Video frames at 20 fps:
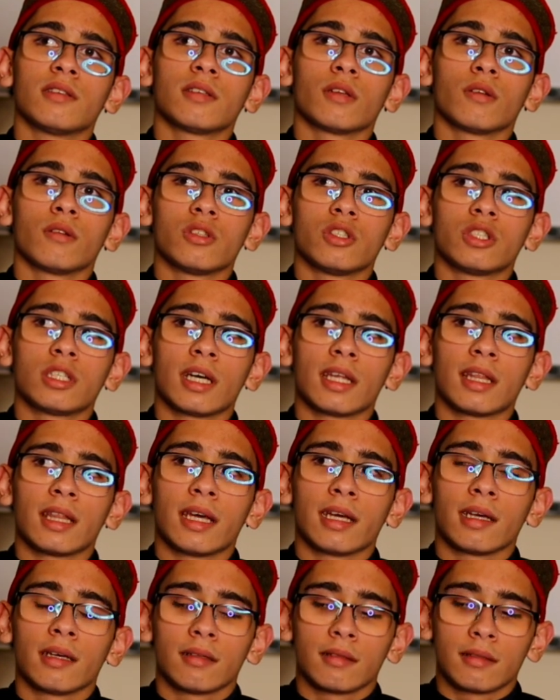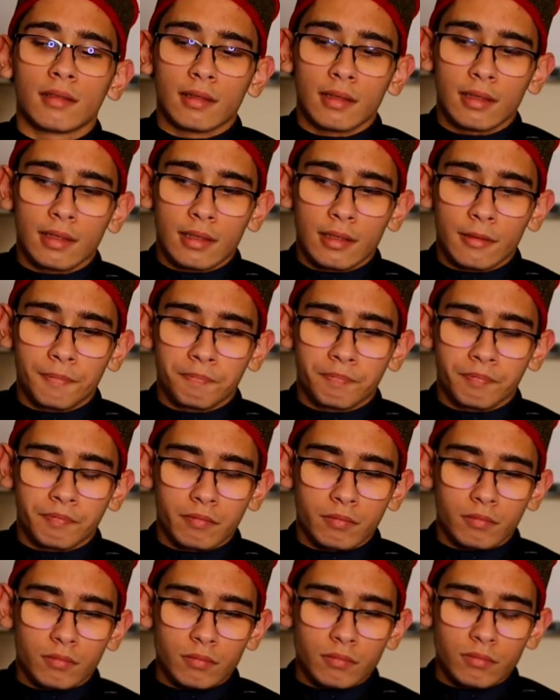his soul, inshallah, and
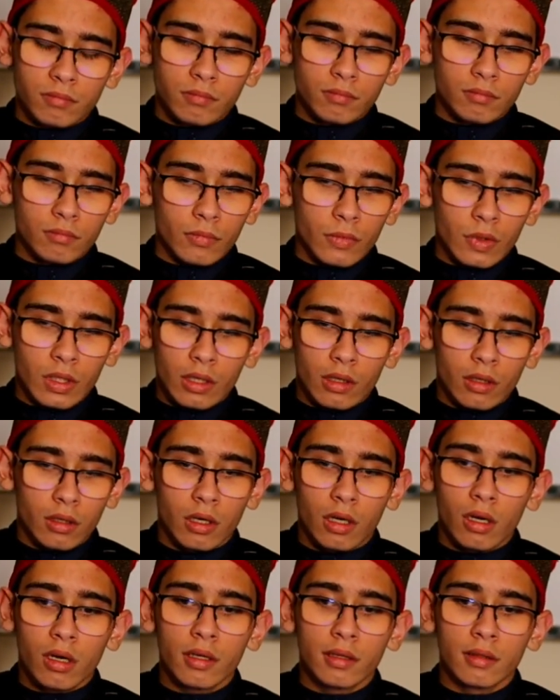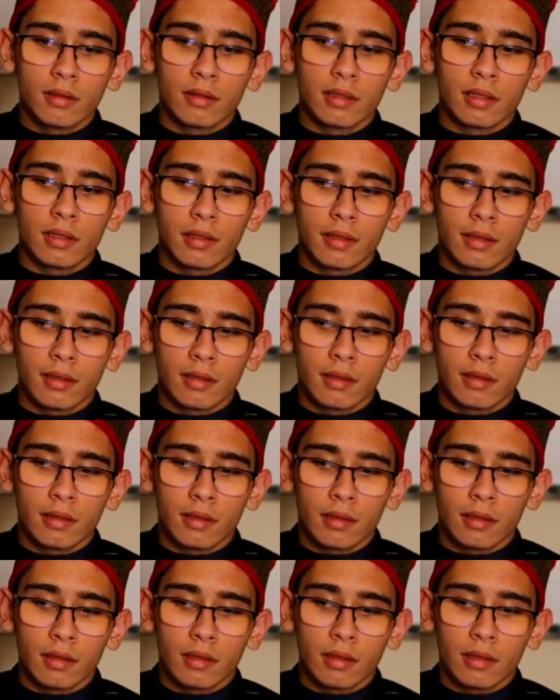grant
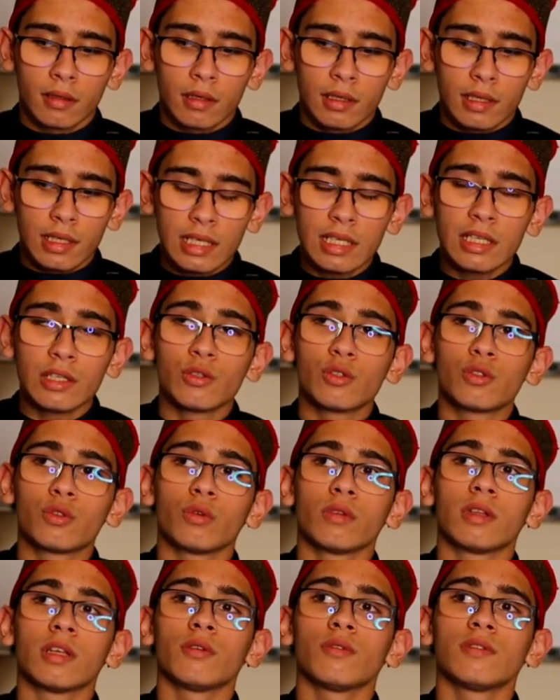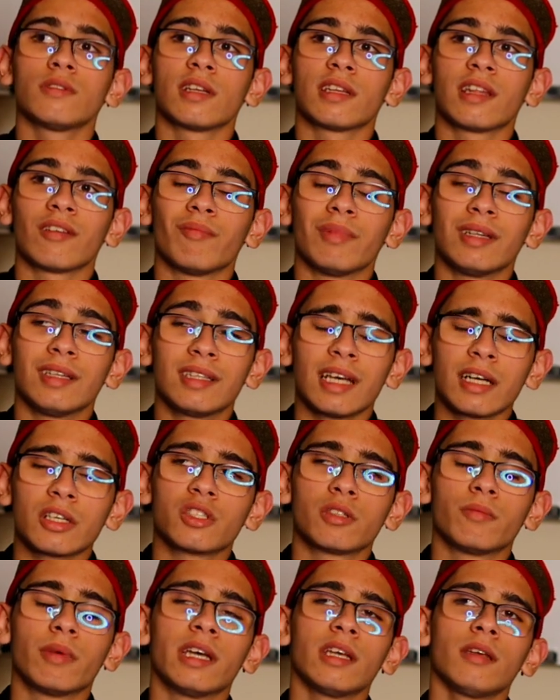ease to those that have been
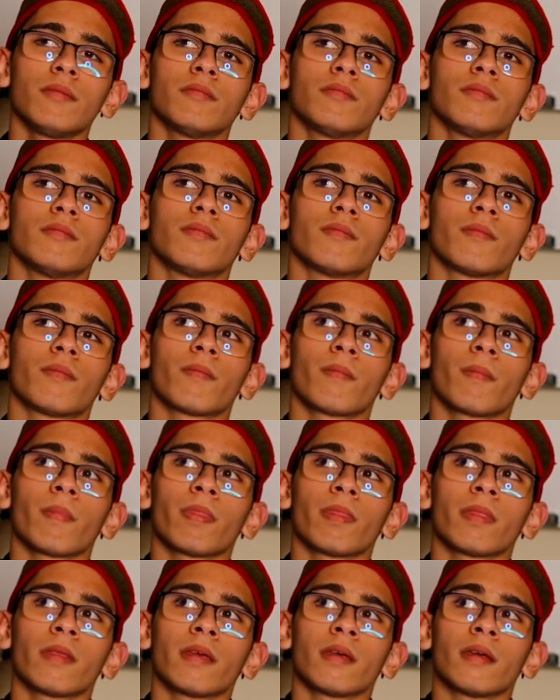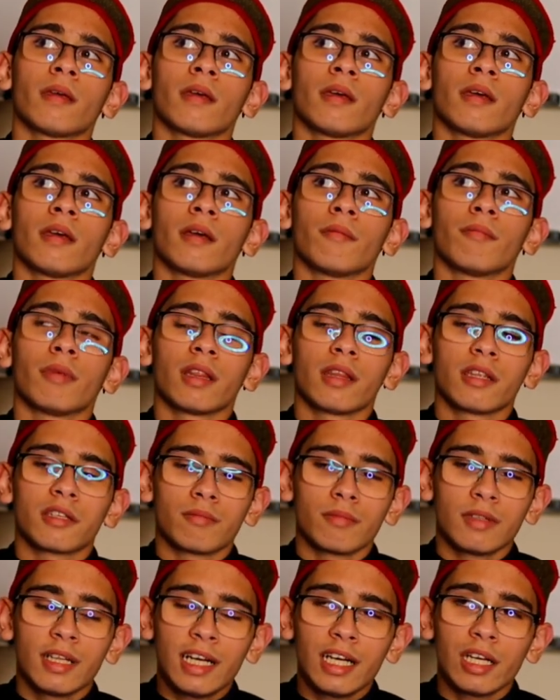touched by him. May Allah
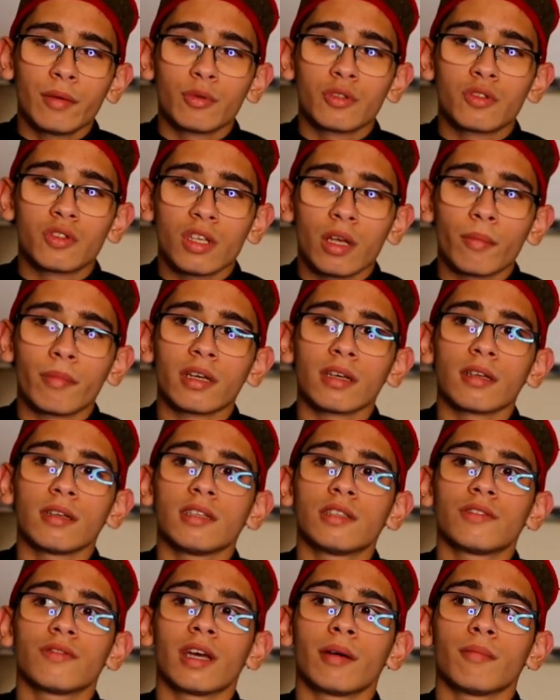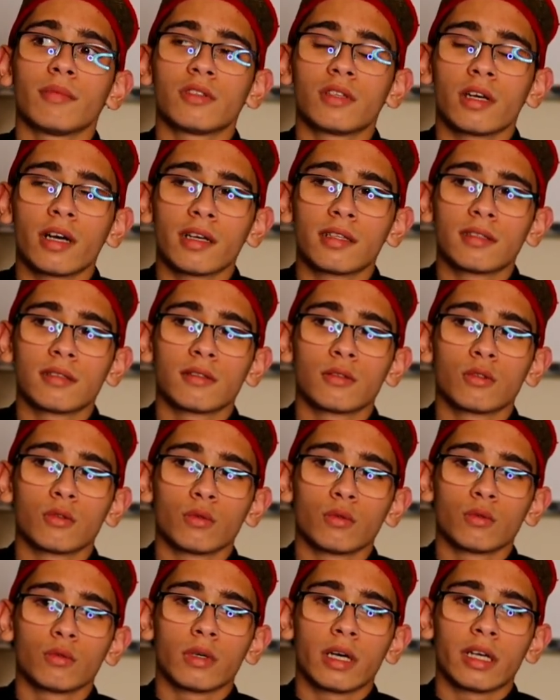subhanahu wa ta'ala put sabr in his family's hearts
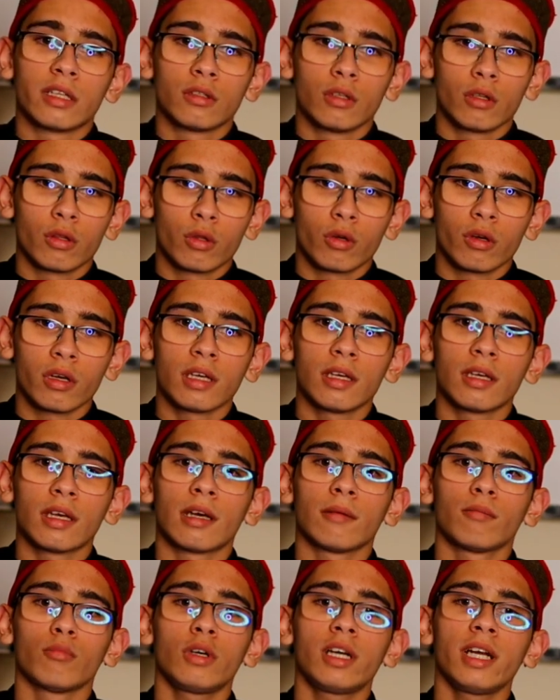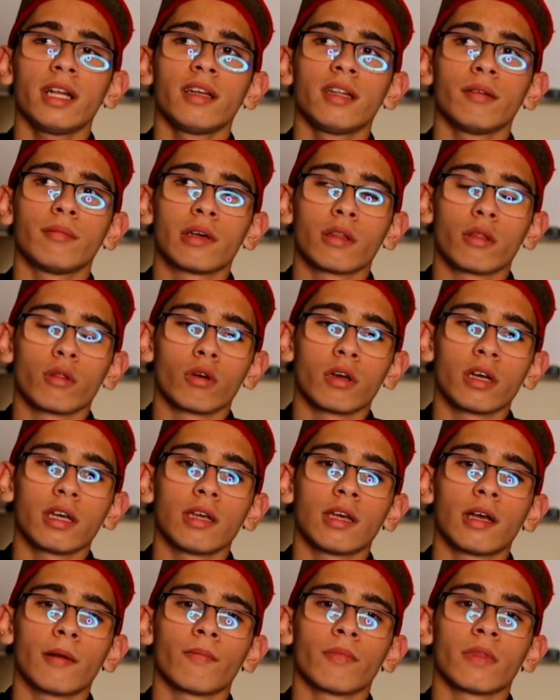to Auntie Thuraya, Mu'allima
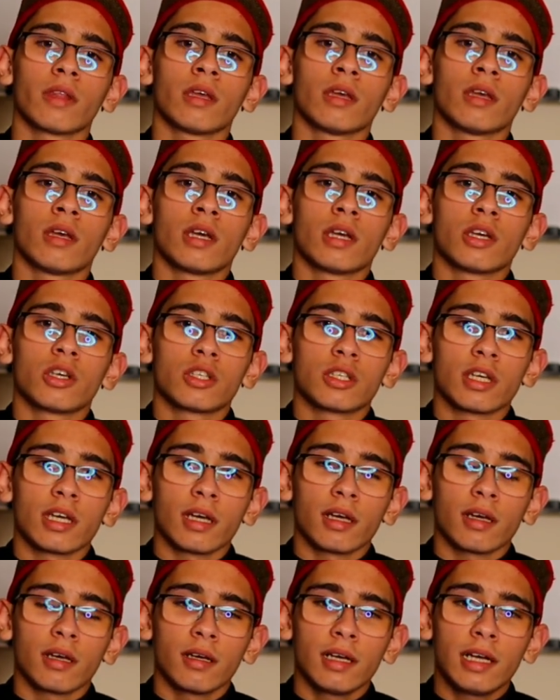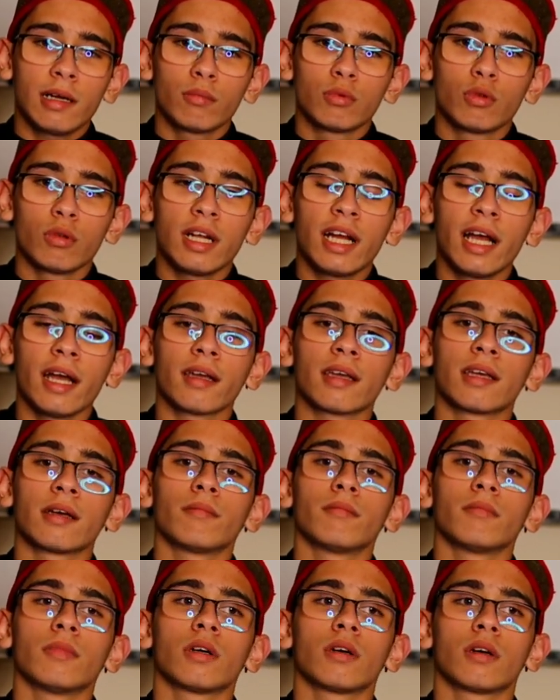Thuraya, Sheikh Abdul
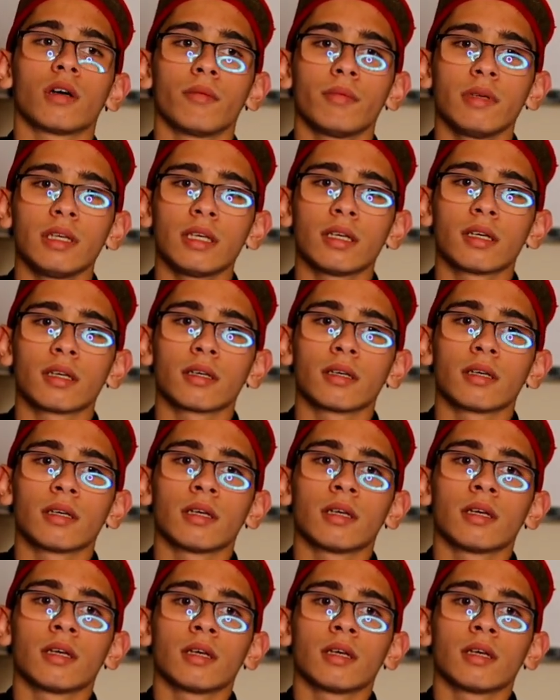Hakam Khabir,